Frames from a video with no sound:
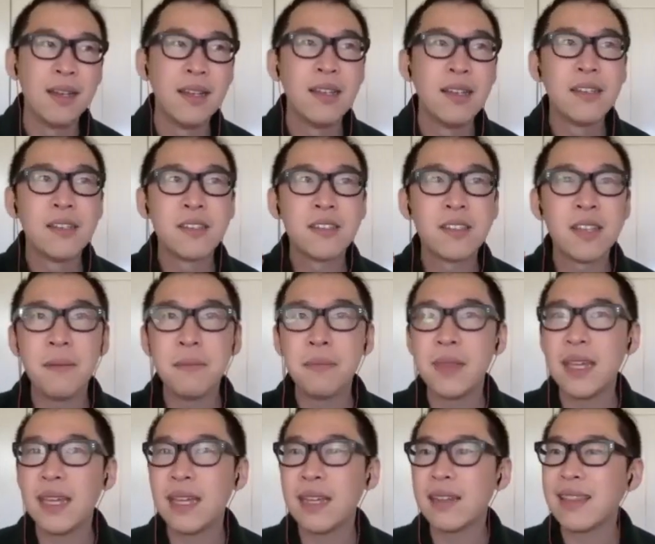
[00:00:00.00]

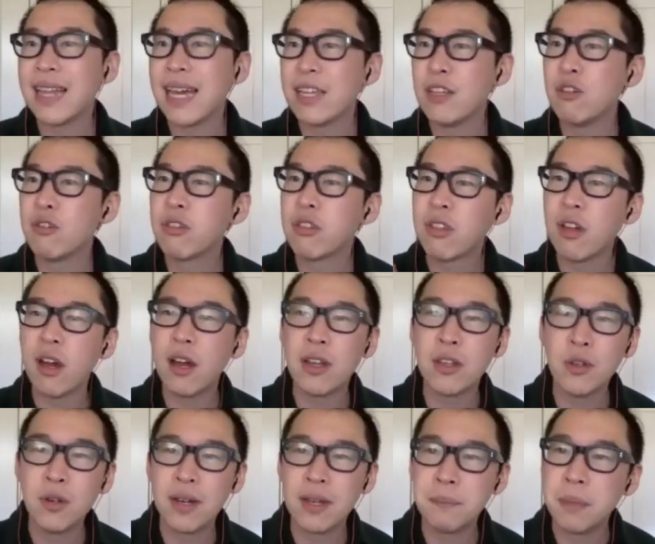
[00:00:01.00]
Something that you thought
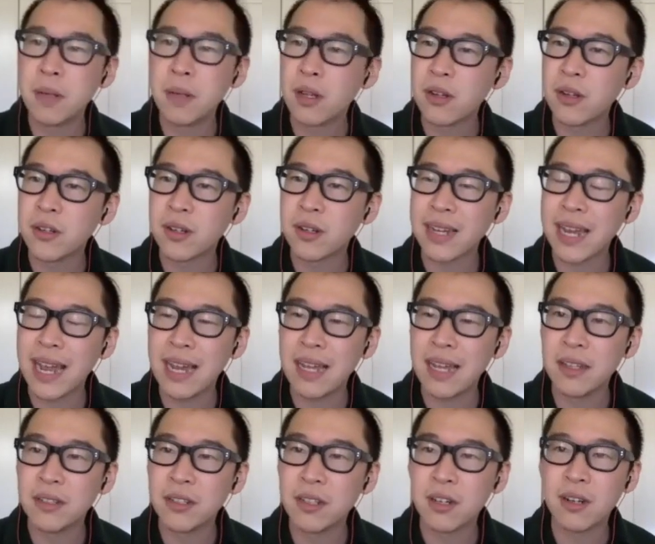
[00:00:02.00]
you had put on your
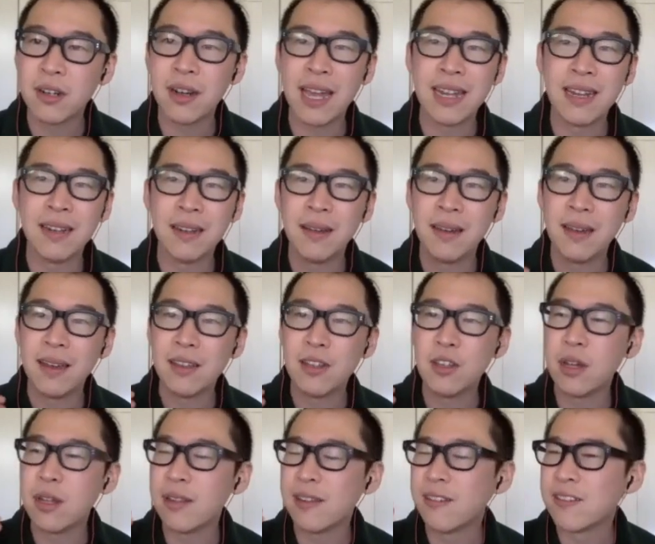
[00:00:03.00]
calendar, and
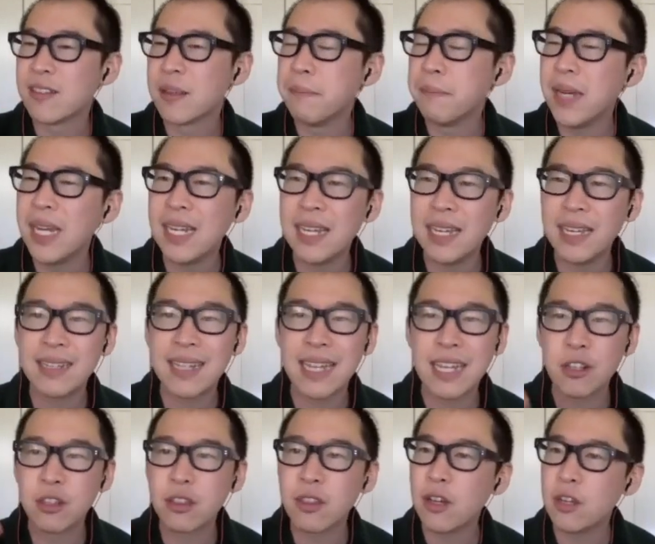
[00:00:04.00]
there was a meeting that
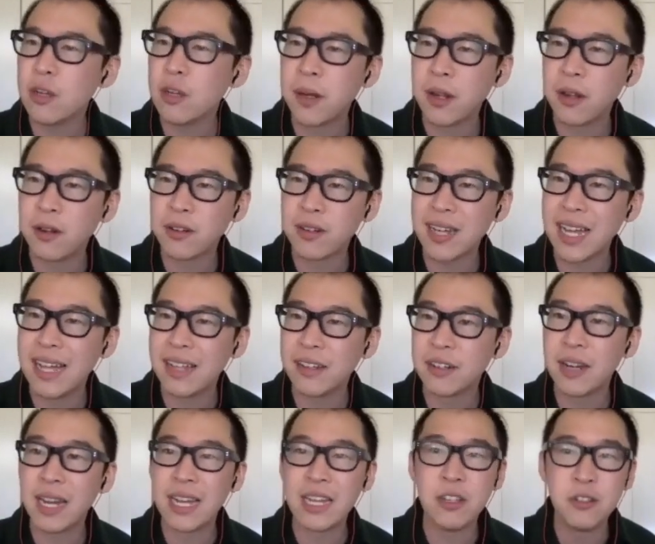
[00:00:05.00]
you thought you put on your
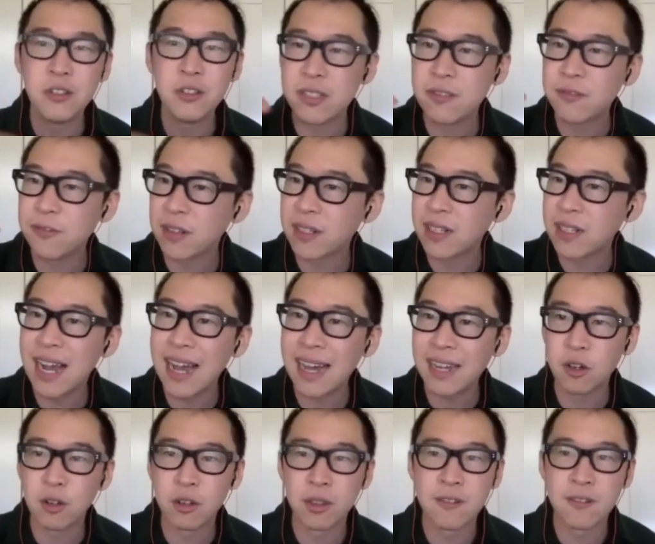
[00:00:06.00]
calendar and you just forgot,
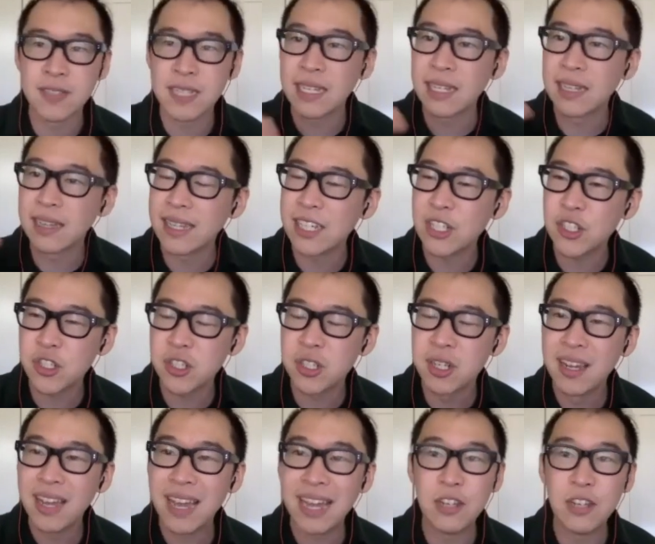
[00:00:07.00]
or there was a glitch
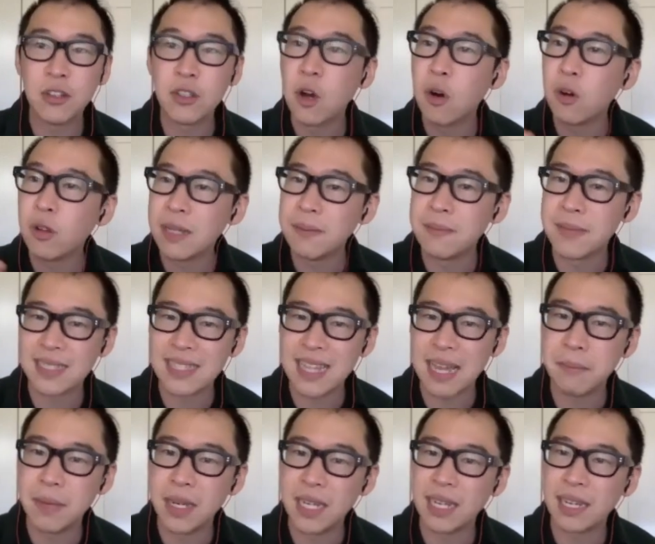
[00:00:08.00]
and you totally missed
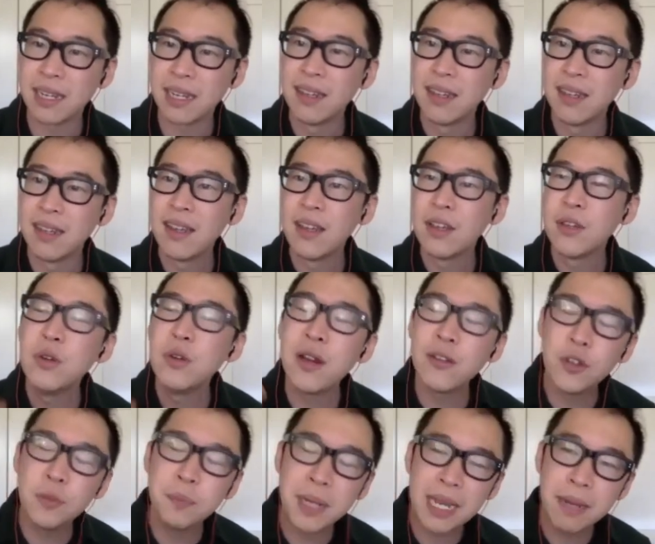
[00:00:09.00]
that meeting. You have
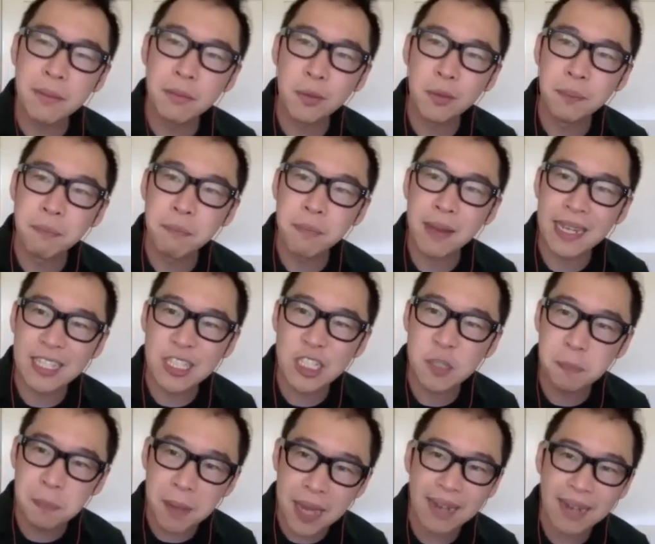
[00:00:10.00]
to be able to
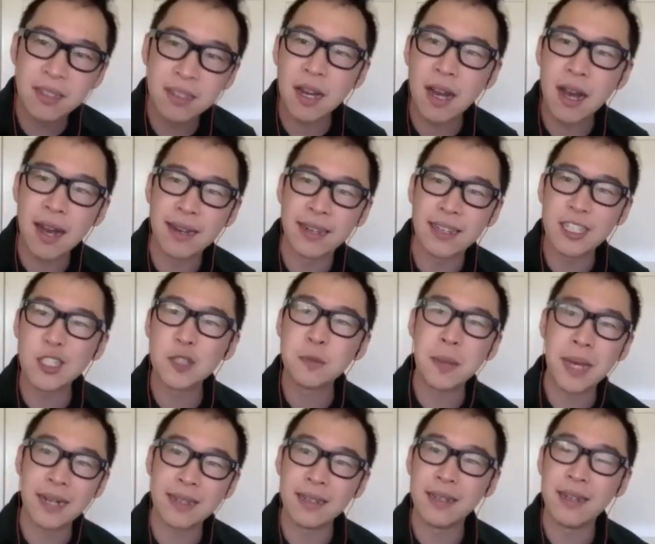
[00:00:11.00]
expect the
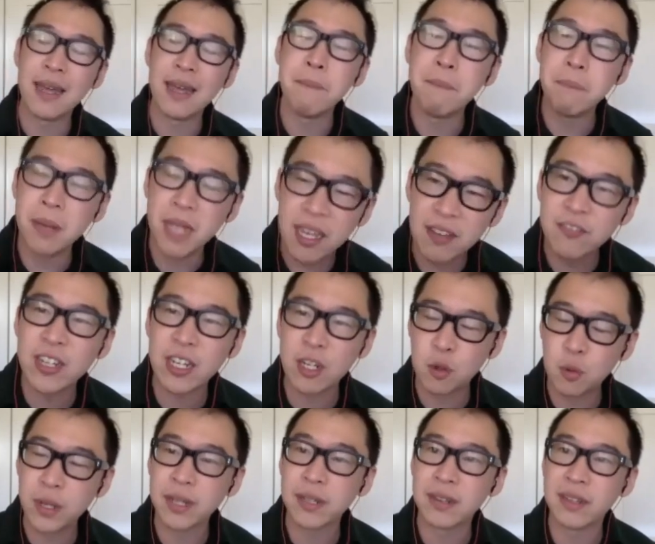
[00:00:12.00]
unexpected and pivot
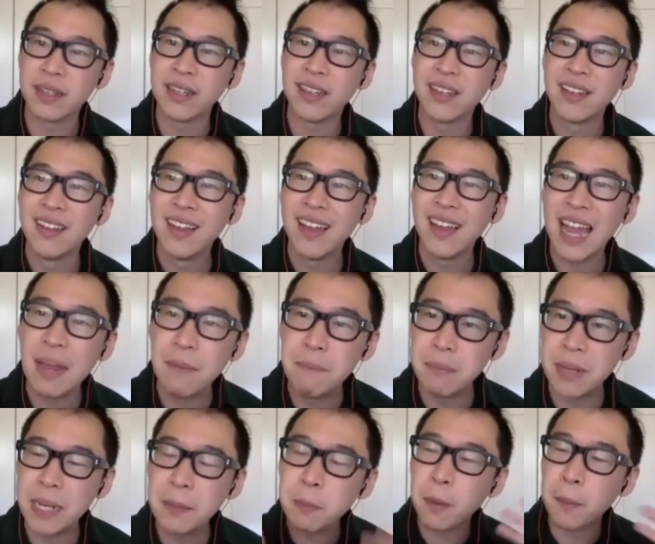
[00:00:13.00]
quickly and
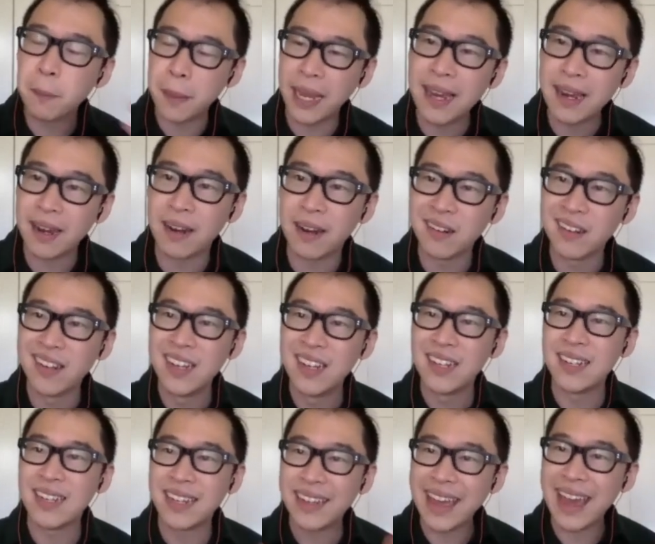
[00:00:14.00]
be prepared
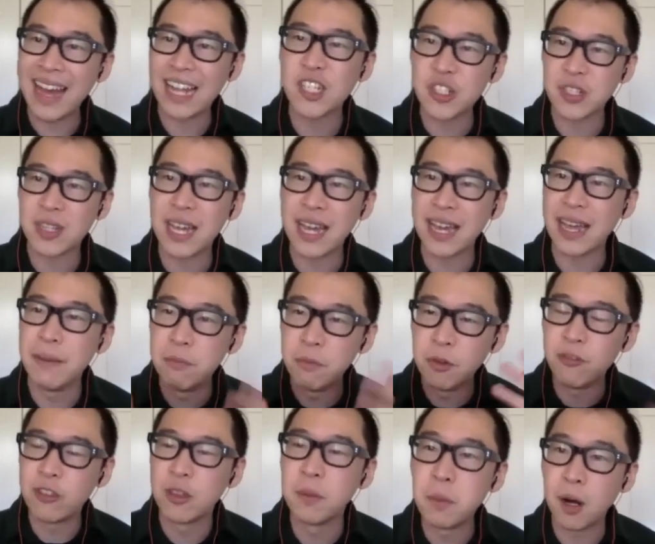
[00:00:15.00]
to catch that and
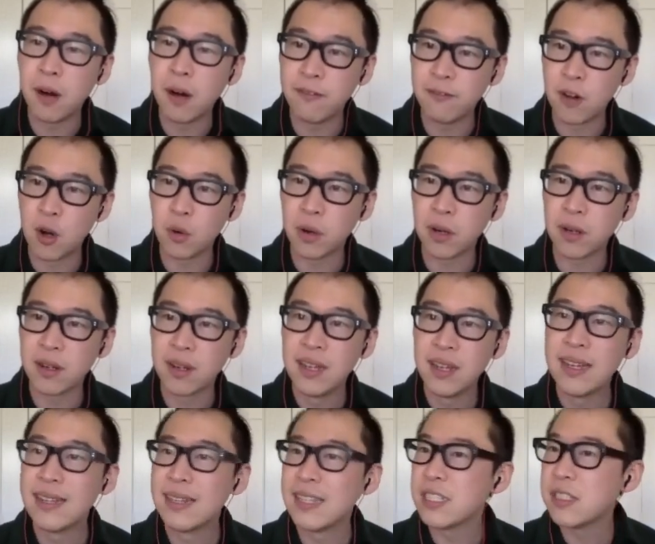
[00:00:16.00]
move the ball forward.
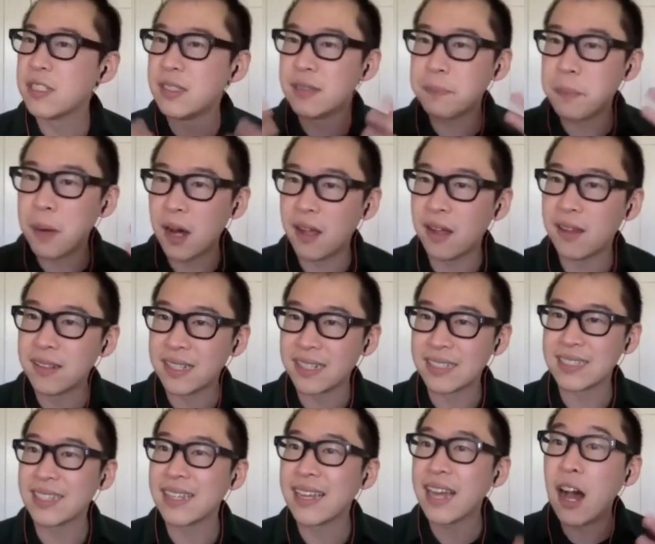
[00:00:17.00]
This is politics.
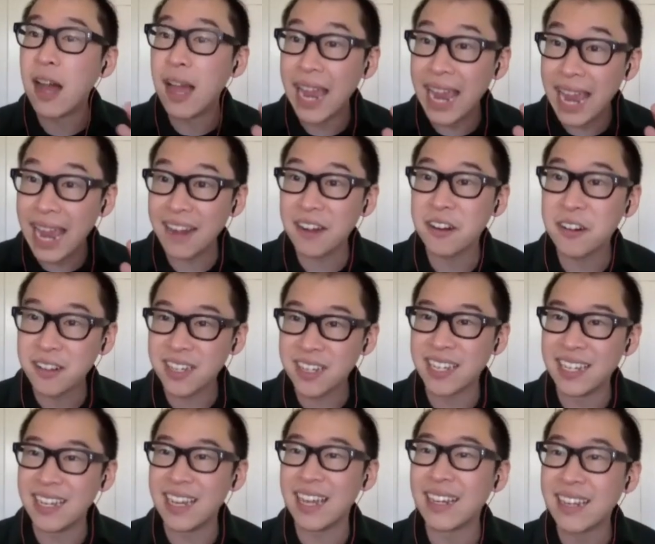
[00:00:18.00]

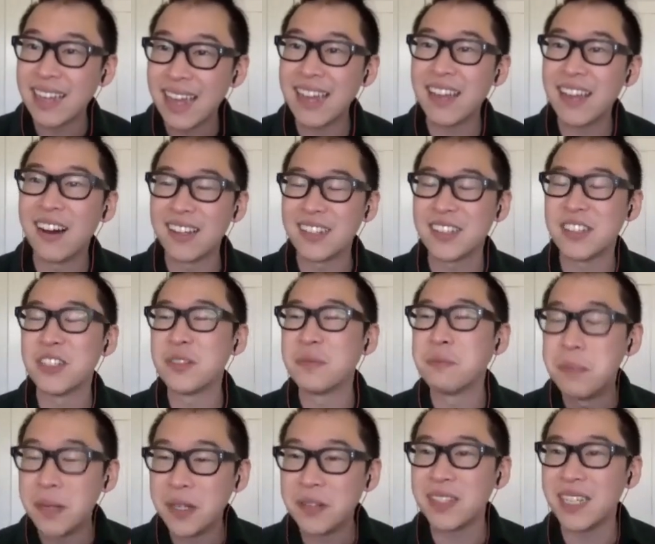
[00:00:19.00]
Anarchy and chaos is
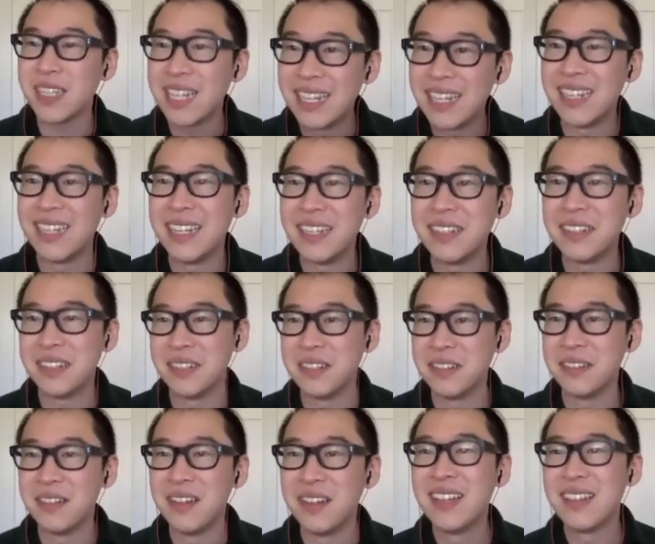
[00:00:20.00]
built
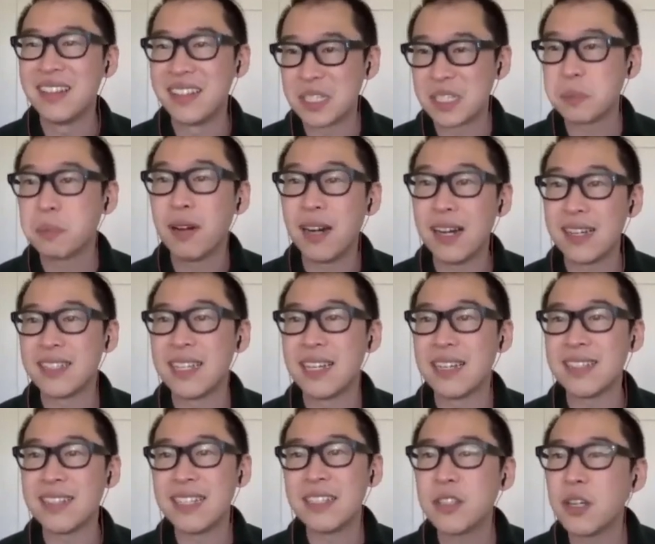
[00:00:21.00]
into this process.
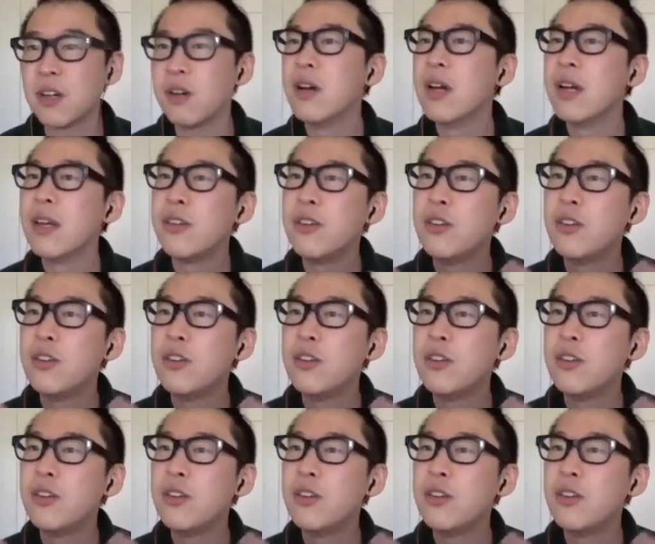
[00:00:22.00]
And so you